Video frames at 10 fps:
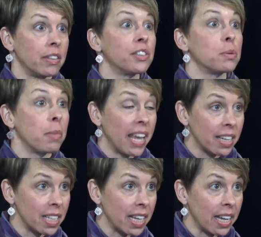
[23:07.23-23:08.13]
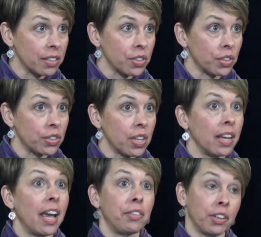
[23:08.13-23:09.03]
They're demanding answers
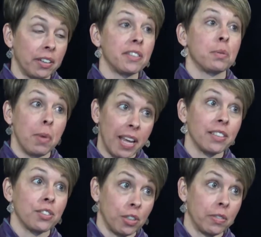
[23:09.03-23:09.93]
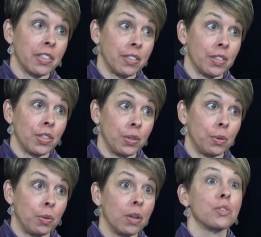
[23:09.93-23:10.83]
and they're going to demand services
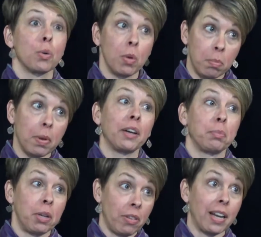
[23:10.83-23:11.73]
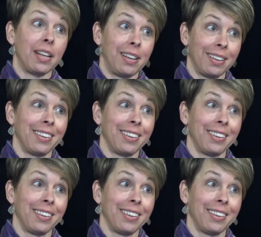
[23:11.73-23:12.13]
too. Mm-hmm. So hmm. we better be ready.